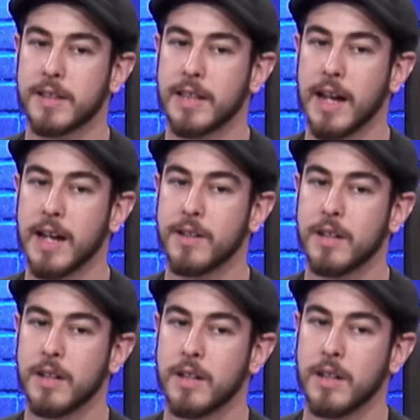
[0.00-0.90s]
that
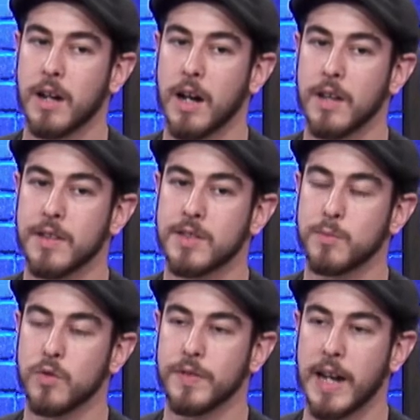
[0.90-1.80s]
uh, this
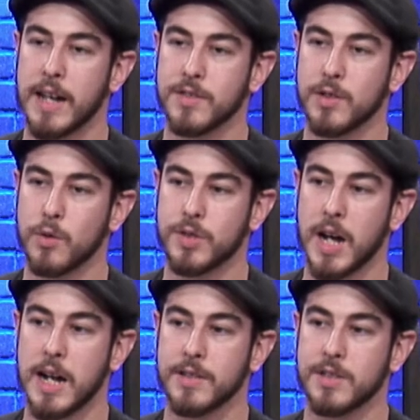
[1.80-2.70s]
movie has no
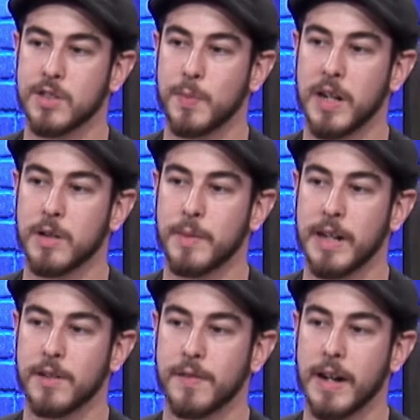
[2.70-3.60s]
ties to
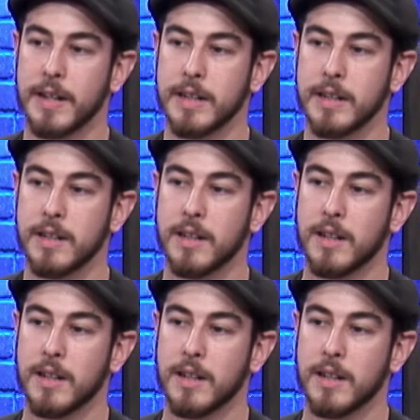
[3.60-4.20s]
Spider-Man already.